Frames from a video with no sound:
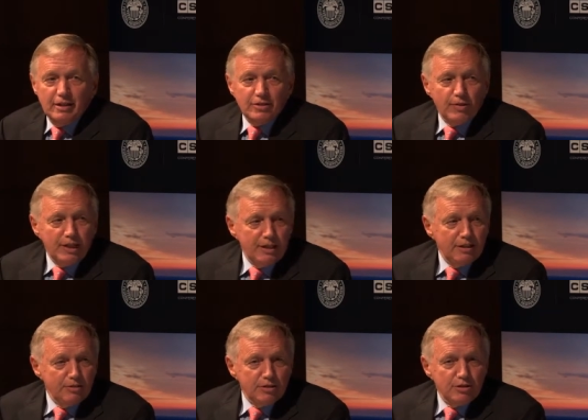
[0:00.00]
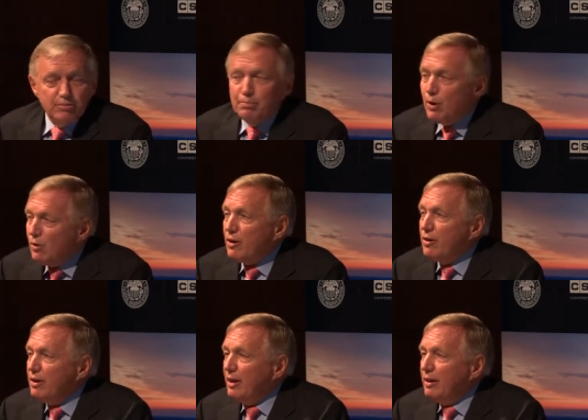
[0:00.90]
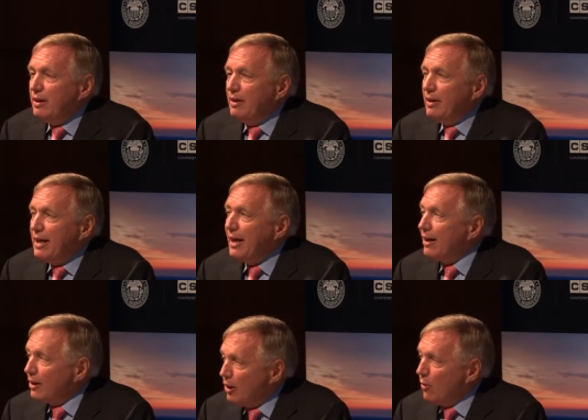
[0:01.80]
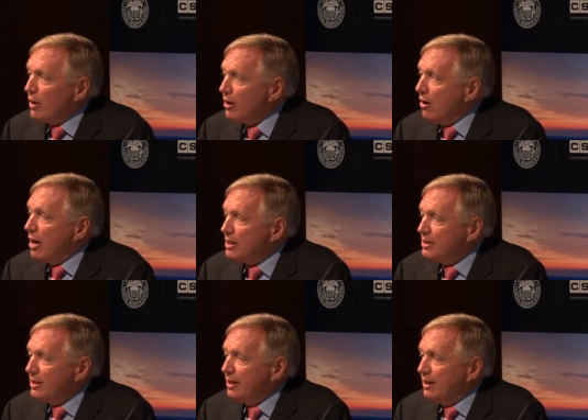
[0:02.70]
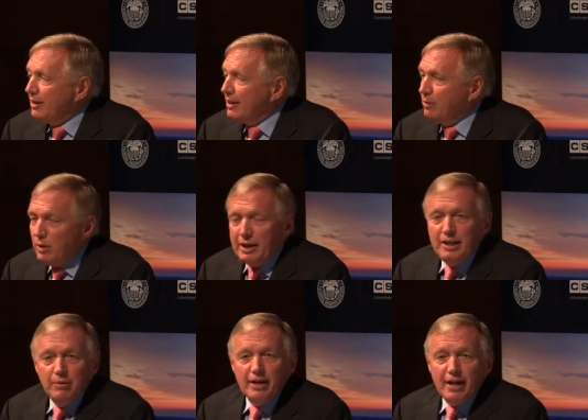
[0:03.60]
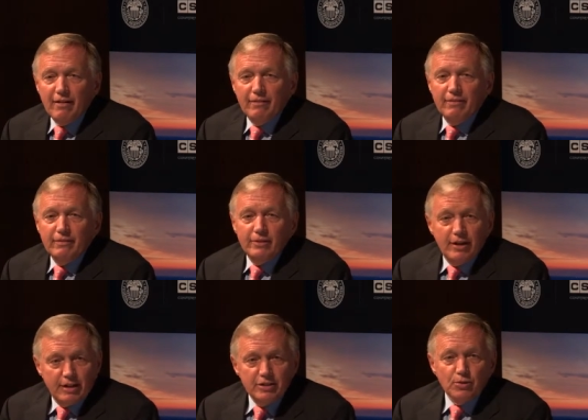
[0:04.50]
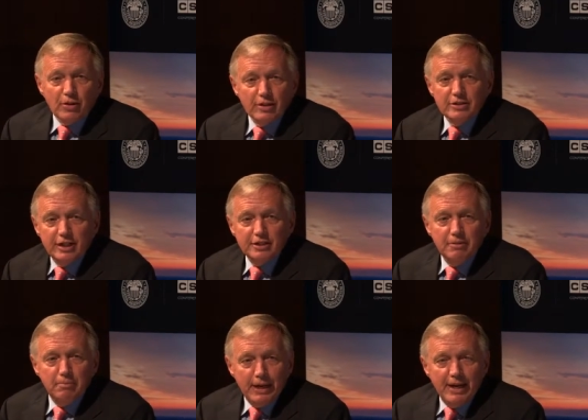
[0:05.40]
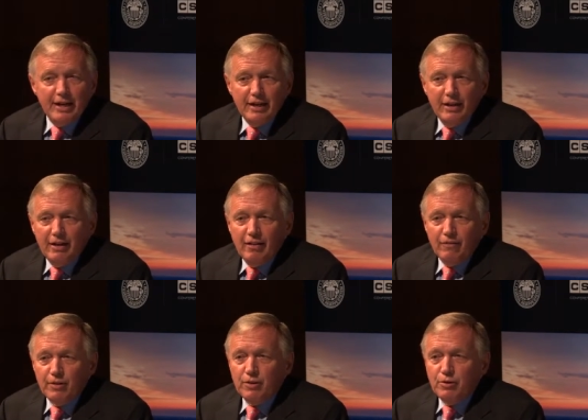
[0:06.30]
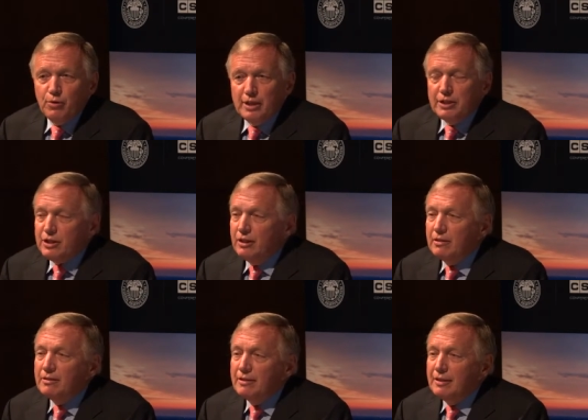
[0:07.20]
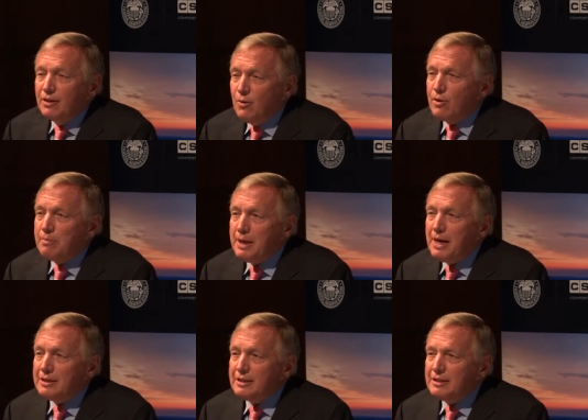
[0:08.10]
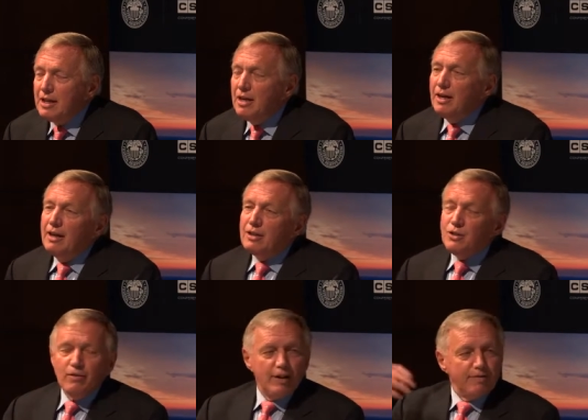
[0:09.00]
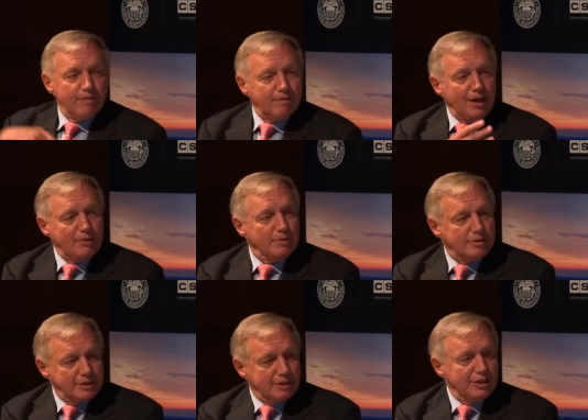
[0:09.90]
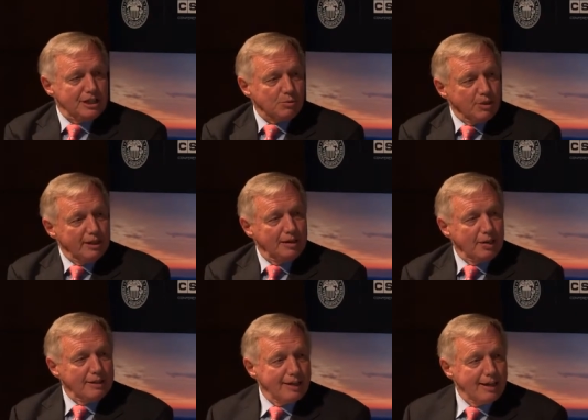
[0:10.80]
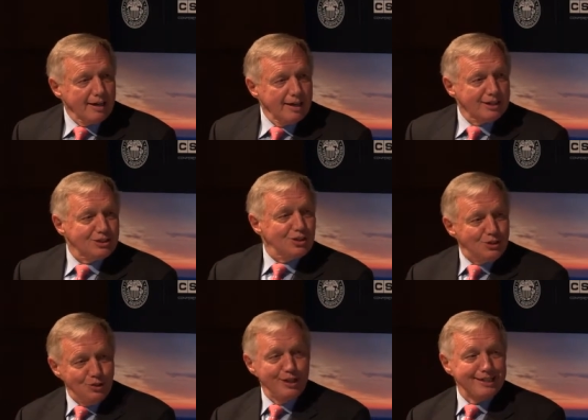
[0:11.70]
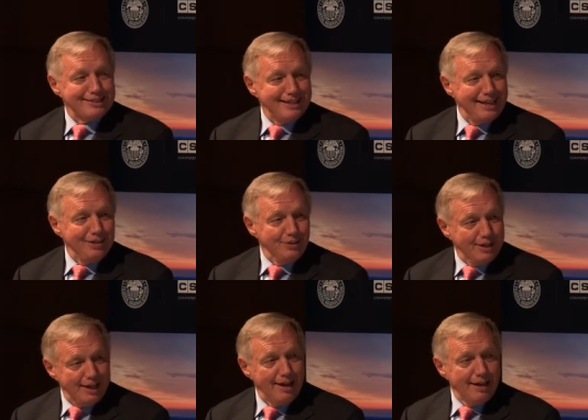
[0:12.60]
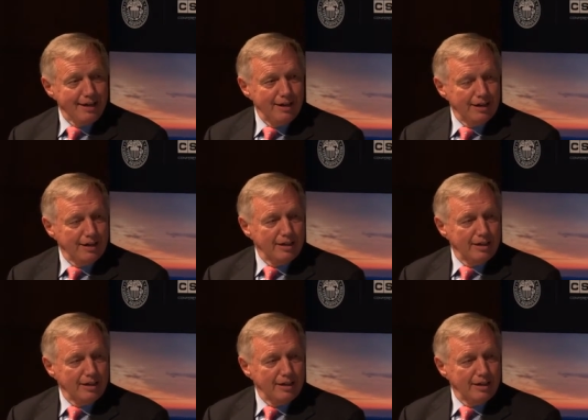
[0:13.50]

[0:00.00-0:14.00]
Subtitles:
So he uses brokered at a lower cost than what he would have to, at his organization, pay for the traditional core deposits. So if I were to suggest one thing about the analytics, to the extent you can,